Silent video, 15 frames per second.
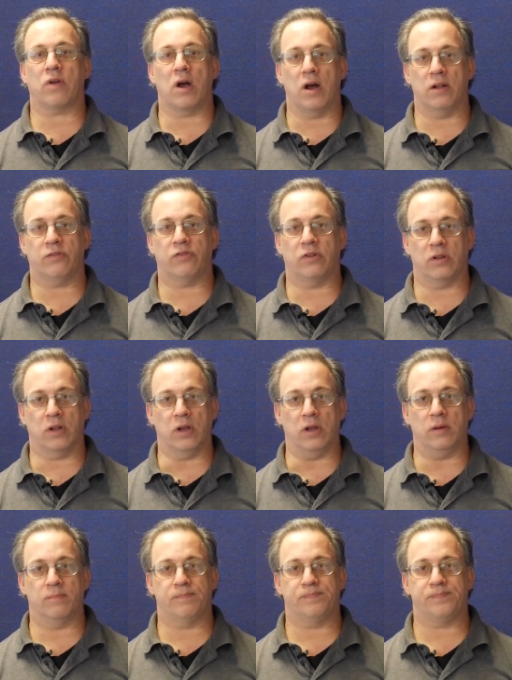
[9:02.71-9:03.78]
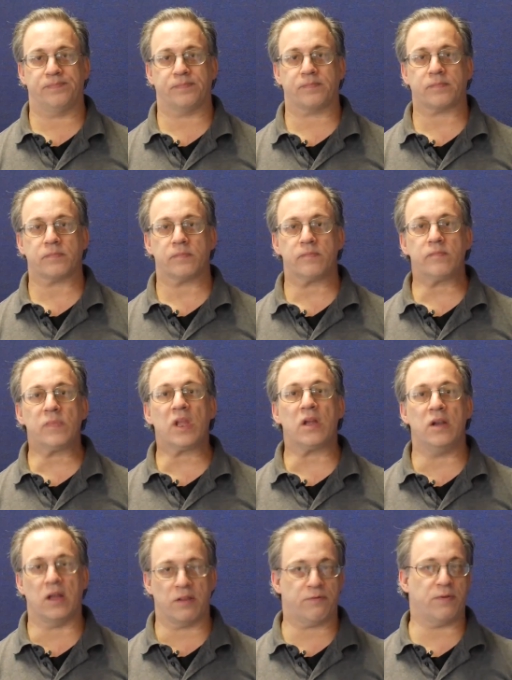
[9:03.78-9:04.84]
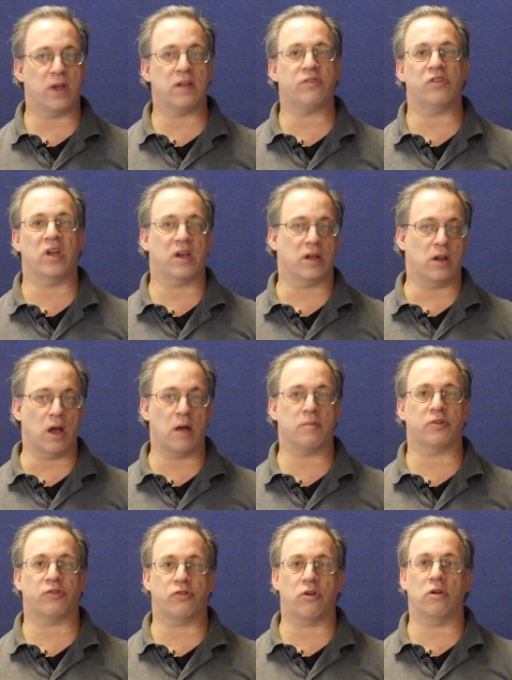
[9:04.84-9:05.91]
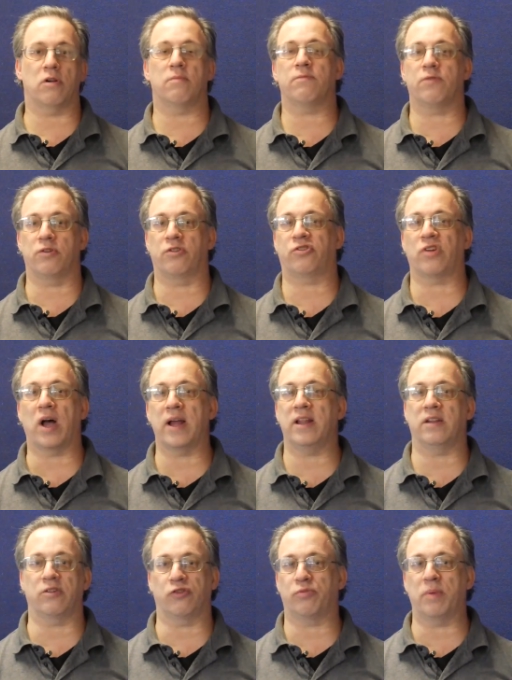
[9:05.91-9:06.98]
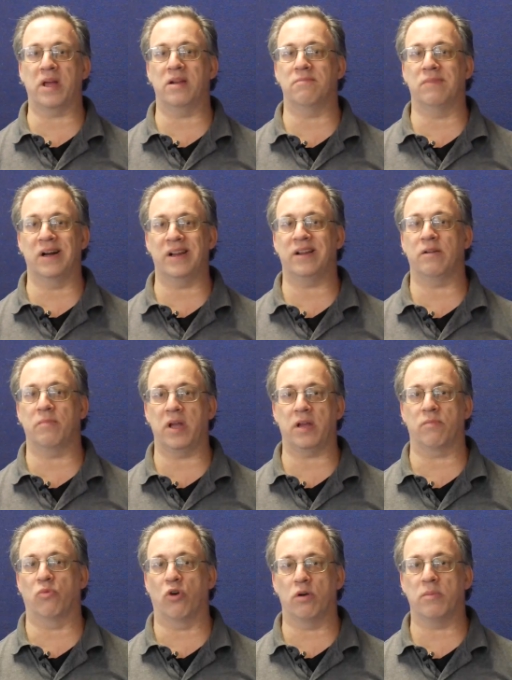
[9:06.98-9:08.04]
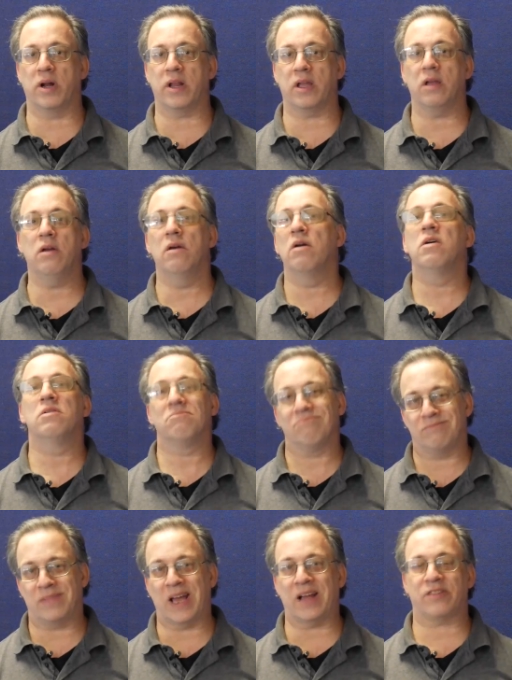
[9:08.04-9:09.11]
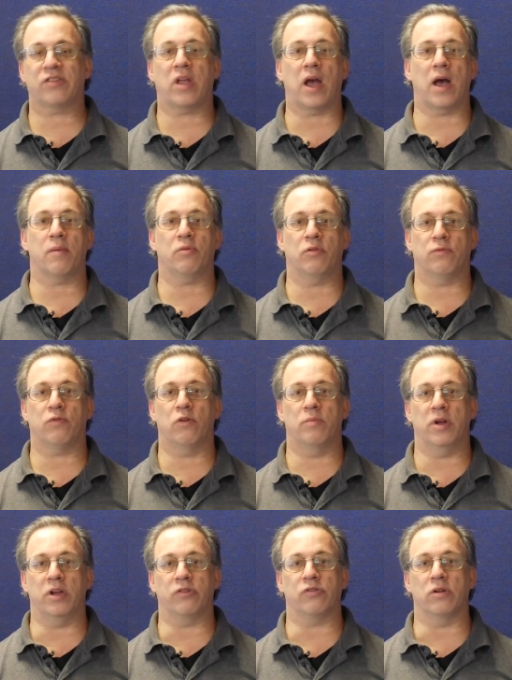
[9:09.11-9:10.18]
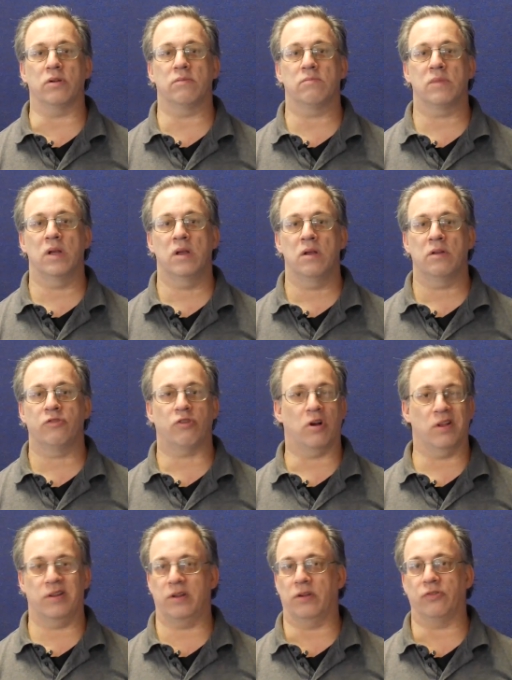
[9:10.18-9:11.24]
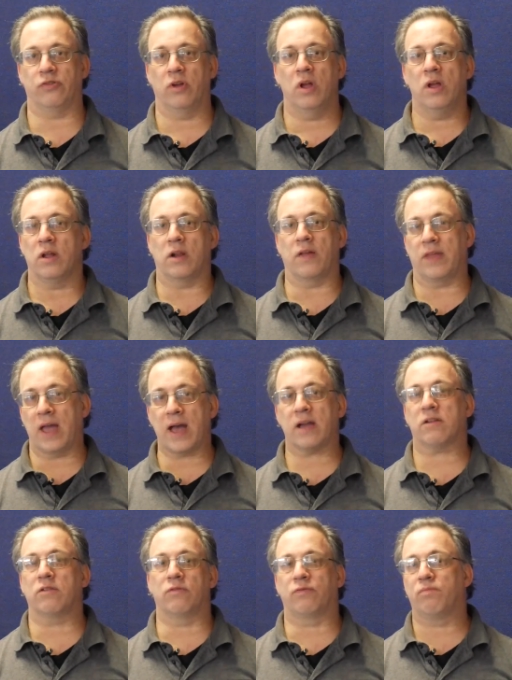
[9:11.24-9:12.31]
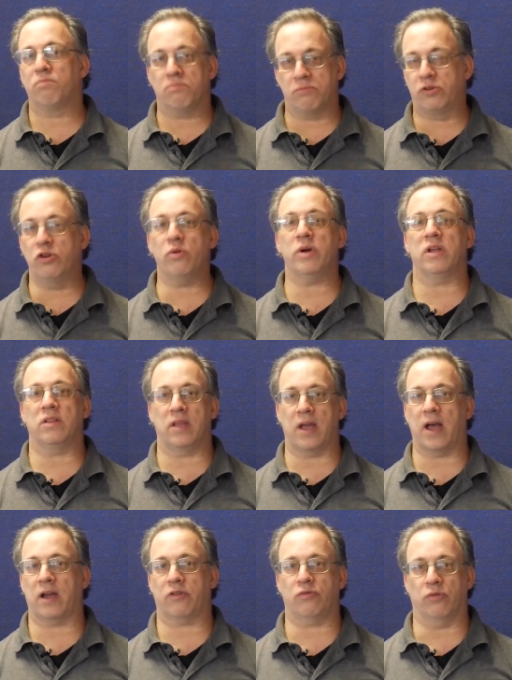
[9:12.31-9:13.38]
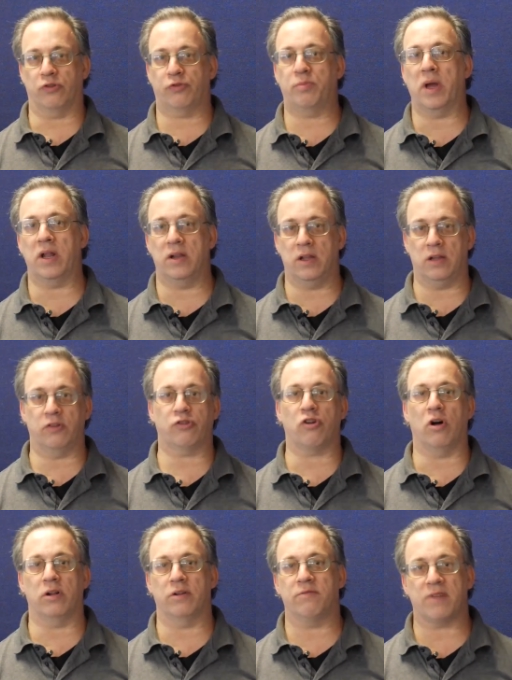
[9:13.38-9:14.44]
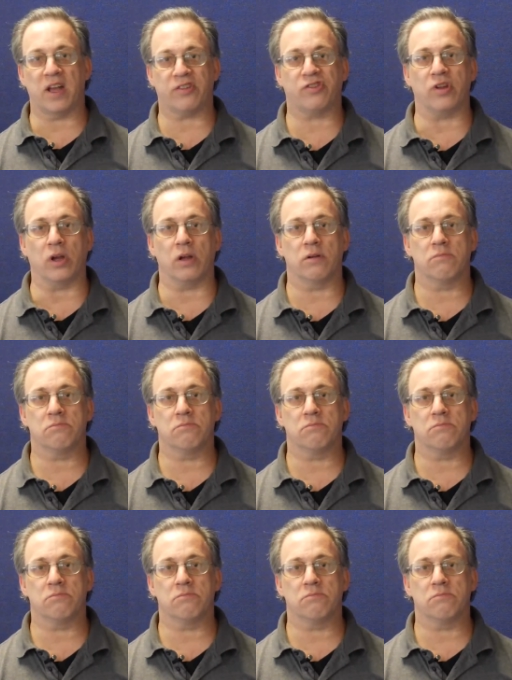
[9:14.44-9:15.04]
constantly. Now, the fancy economics term for deciding to spend money to make more money, that's capital formation. That's all it is. Now, the act of doing the actual spending is called investing.